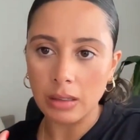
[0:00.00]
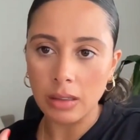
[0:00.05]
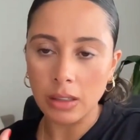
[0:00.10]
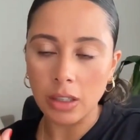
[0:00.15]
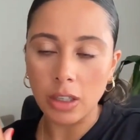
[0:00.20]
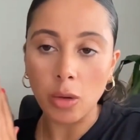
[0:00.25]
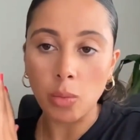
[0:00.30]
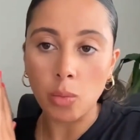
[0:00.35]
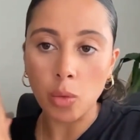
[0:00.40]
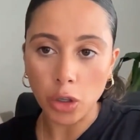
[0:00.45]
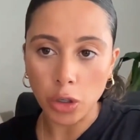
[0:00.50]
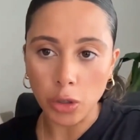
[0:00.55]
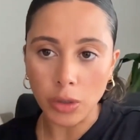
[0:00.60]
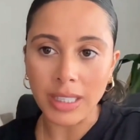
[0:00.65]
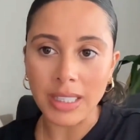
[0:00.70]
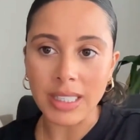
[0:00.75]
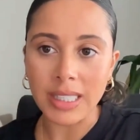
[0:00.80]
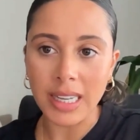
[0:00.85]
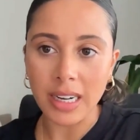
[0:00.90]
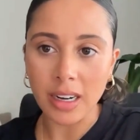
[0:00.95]
what you
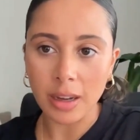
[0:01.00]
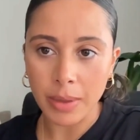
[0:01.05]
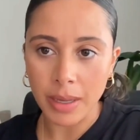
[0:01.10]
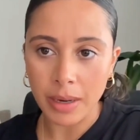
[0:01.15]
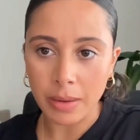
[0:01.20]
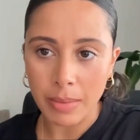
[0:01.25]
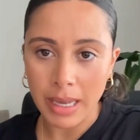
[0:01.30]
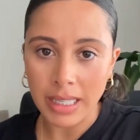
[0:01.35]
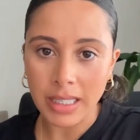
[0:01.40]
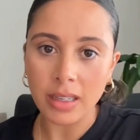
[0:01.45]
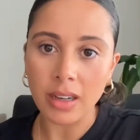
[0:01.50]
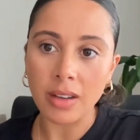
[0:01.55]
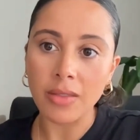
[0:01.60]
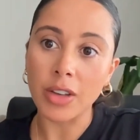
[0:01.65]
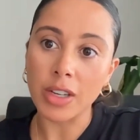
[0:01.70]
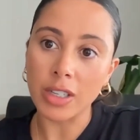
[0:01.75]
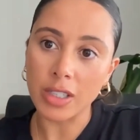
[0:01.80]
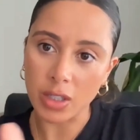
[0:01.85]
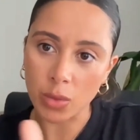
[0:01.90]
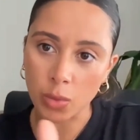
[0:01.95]
can set up in Meta
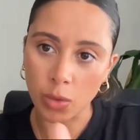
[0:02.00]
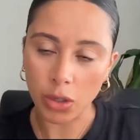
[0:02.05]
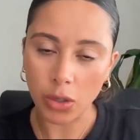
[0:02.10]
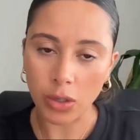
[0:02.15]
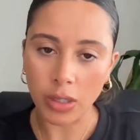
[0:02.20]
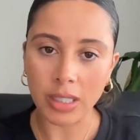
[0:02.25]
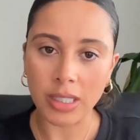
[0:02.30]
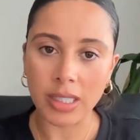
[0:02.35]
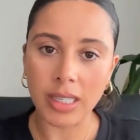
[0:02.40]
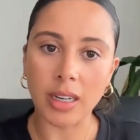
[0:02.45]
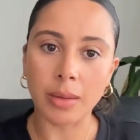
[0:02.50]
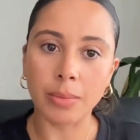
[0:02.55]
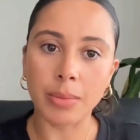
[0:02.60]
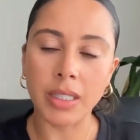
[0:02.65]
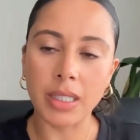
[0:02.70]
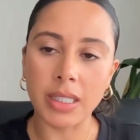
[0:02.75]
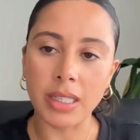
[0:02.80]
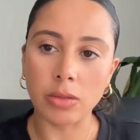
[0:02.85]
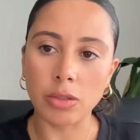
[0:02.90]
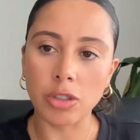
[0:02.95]
versus what you can set up
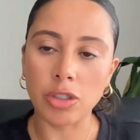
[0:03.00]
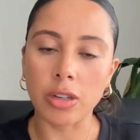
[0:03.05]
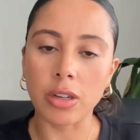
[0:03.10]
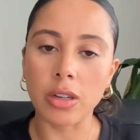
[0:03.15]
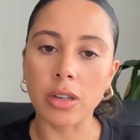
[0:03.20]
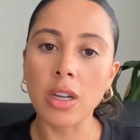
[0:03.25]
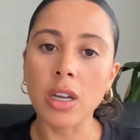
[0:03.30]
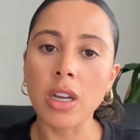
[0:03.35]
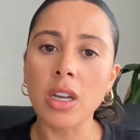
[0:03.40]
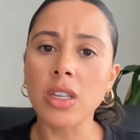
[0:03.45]
in Celtra.